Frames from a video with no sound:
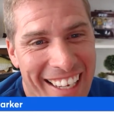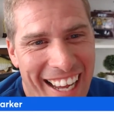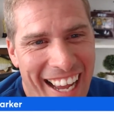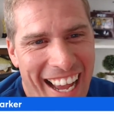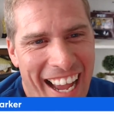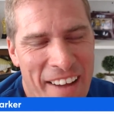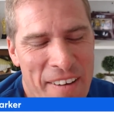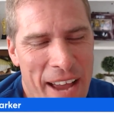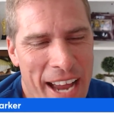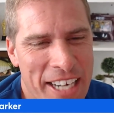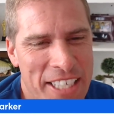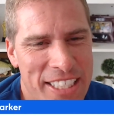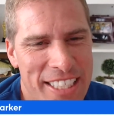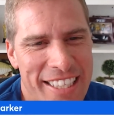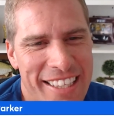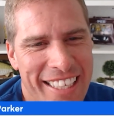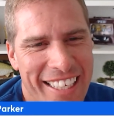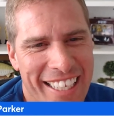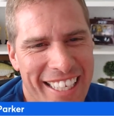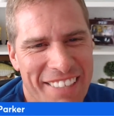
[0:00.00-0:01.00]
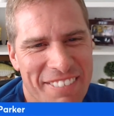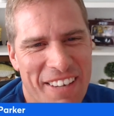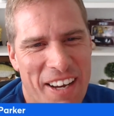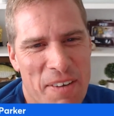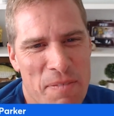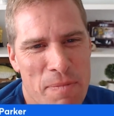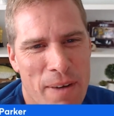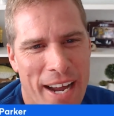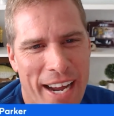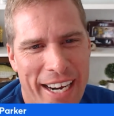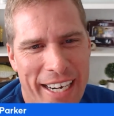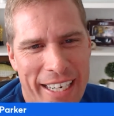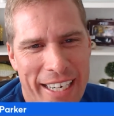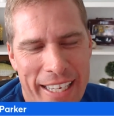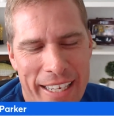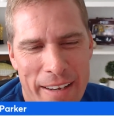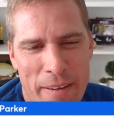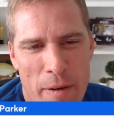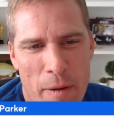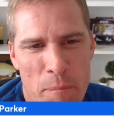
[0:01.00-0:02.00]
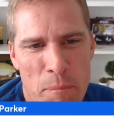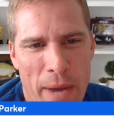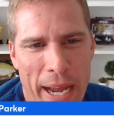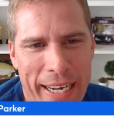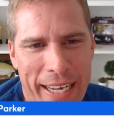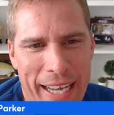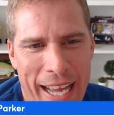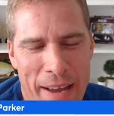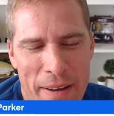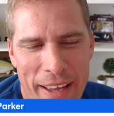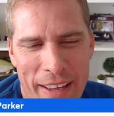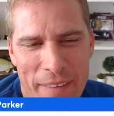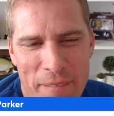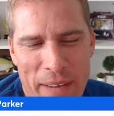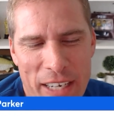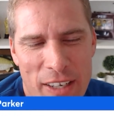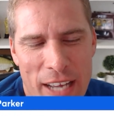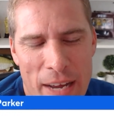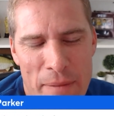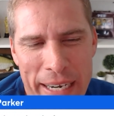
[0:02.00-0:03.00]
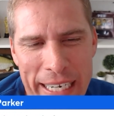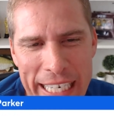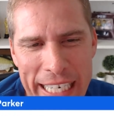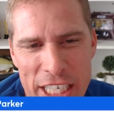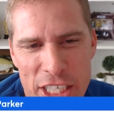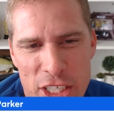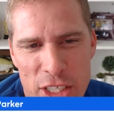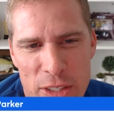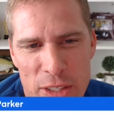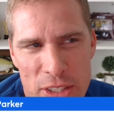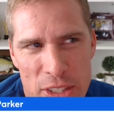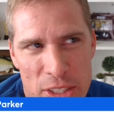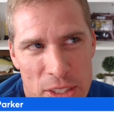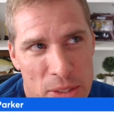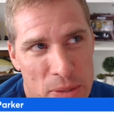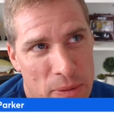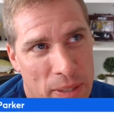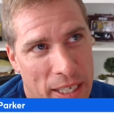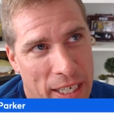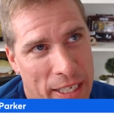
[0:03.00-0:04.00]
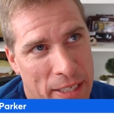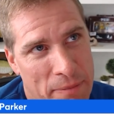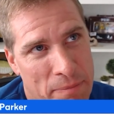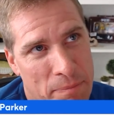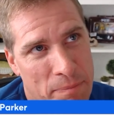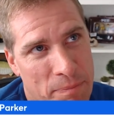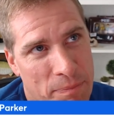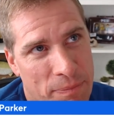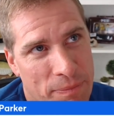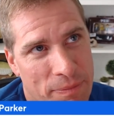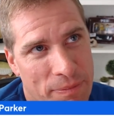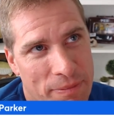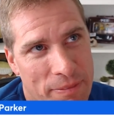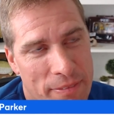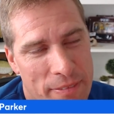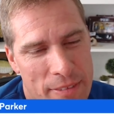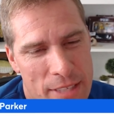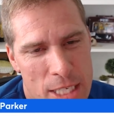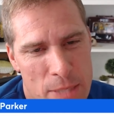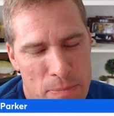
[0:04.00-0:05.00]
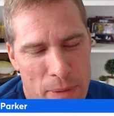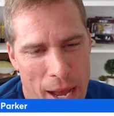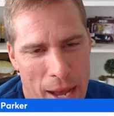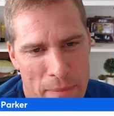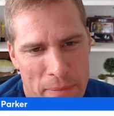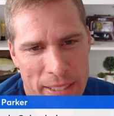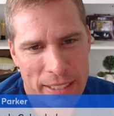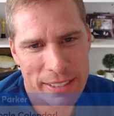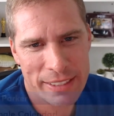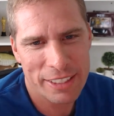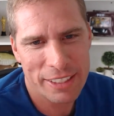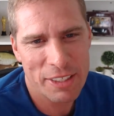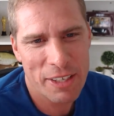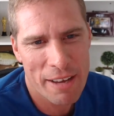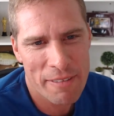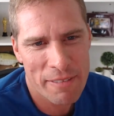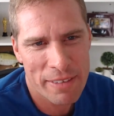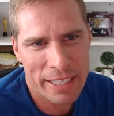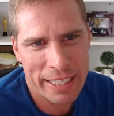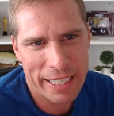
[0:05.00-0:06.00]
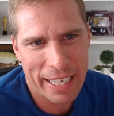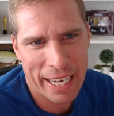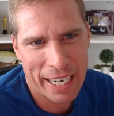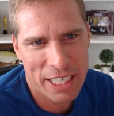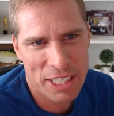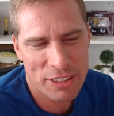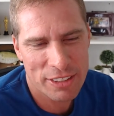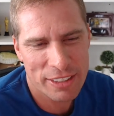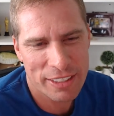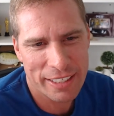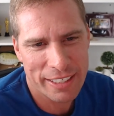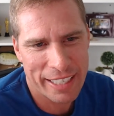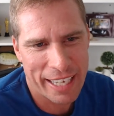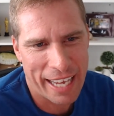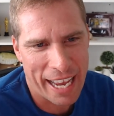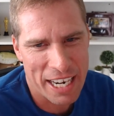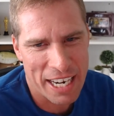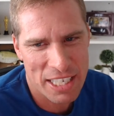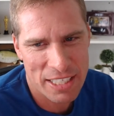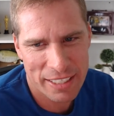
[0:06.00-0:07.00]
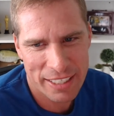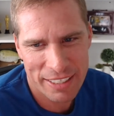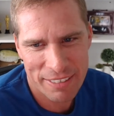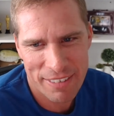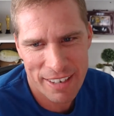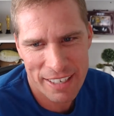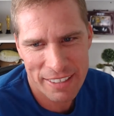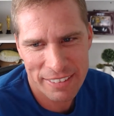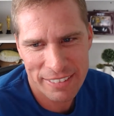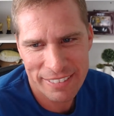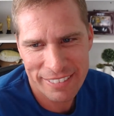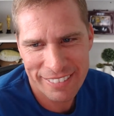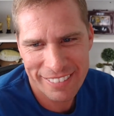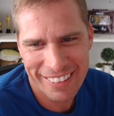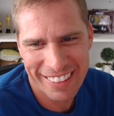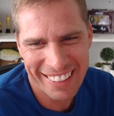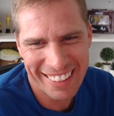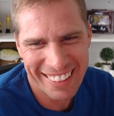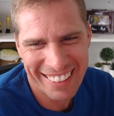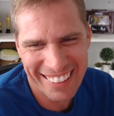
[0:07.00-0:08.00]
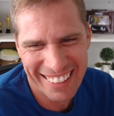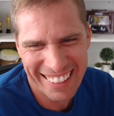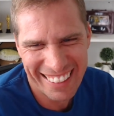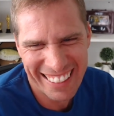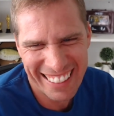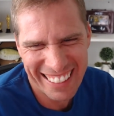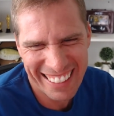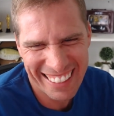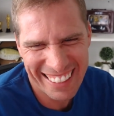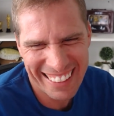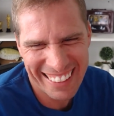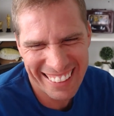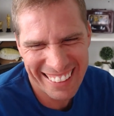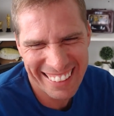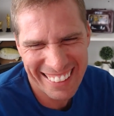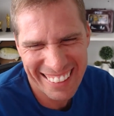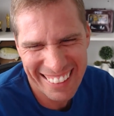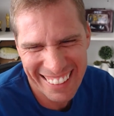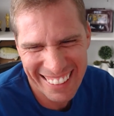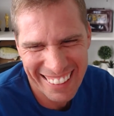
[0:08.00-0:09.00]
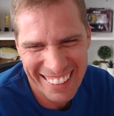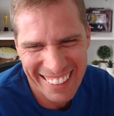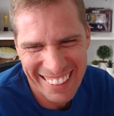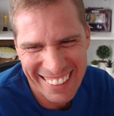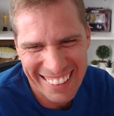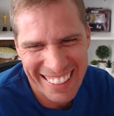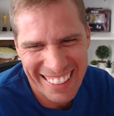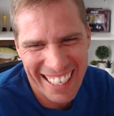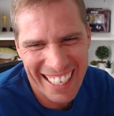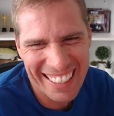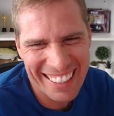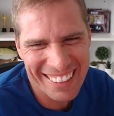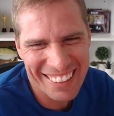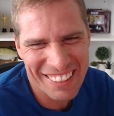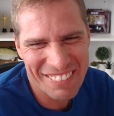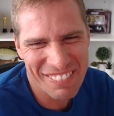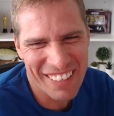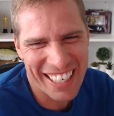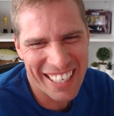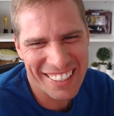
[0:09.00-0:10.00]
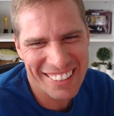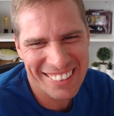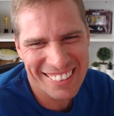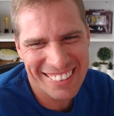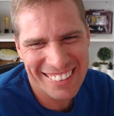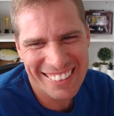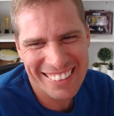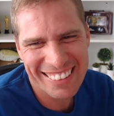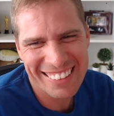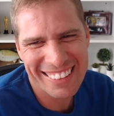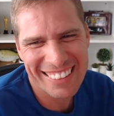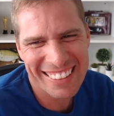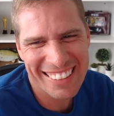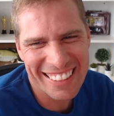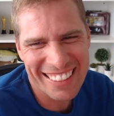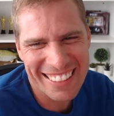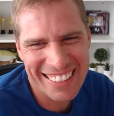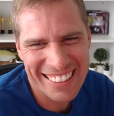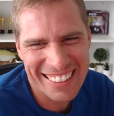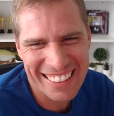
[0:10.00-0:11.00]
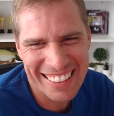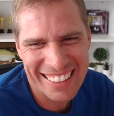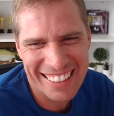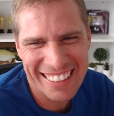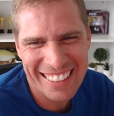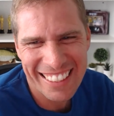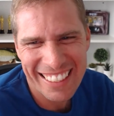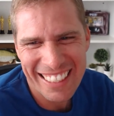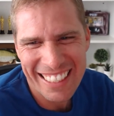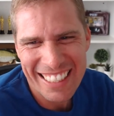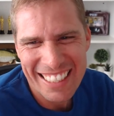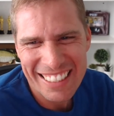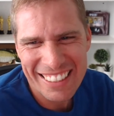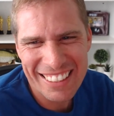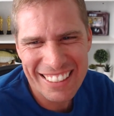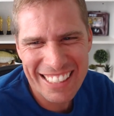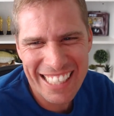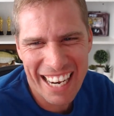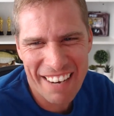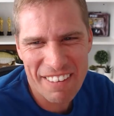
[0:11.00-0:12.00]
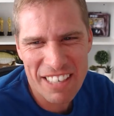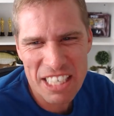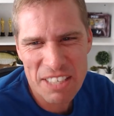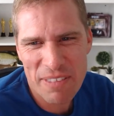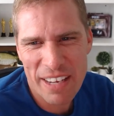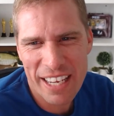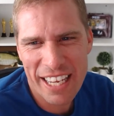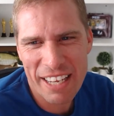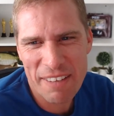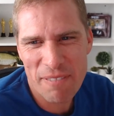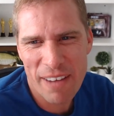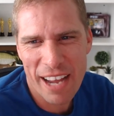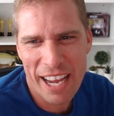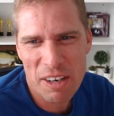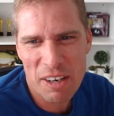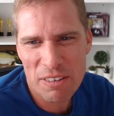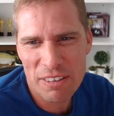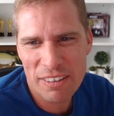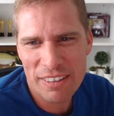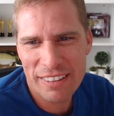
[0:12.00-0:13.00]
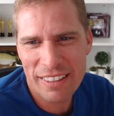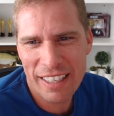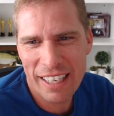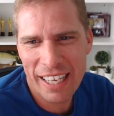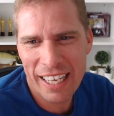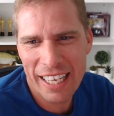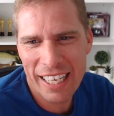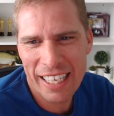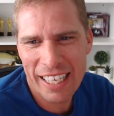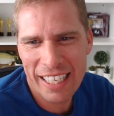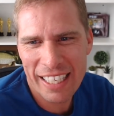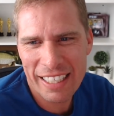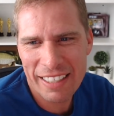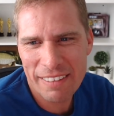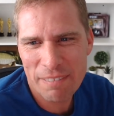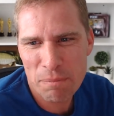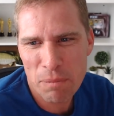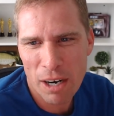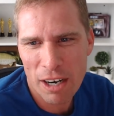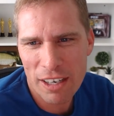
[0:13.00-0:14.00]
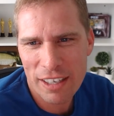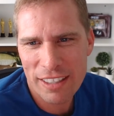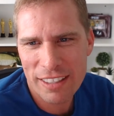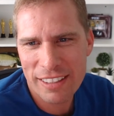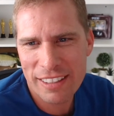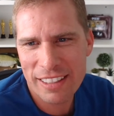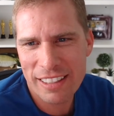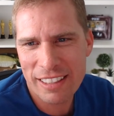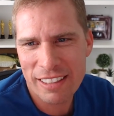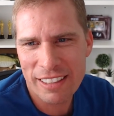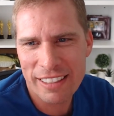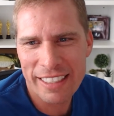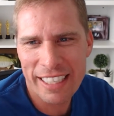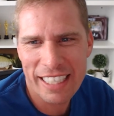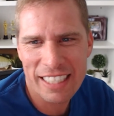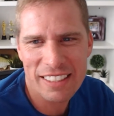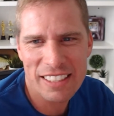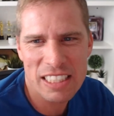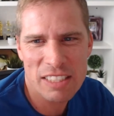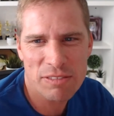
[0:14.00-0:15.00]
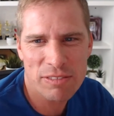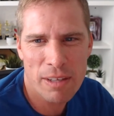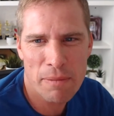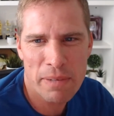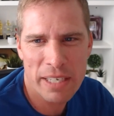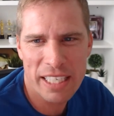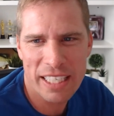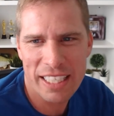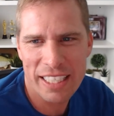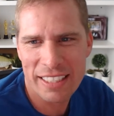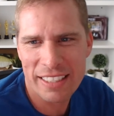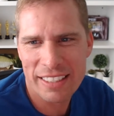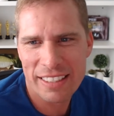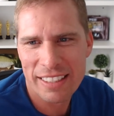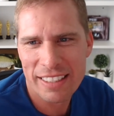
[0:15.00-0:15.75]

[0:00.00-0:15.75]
I'm actually thinking about buying it. Michael, I might need you to spot me. Do you have any extra cash laying around? How you doing, Michael? It's good to see you. So Jamie Schmidt, Michael Parker, Nicholas Flemian,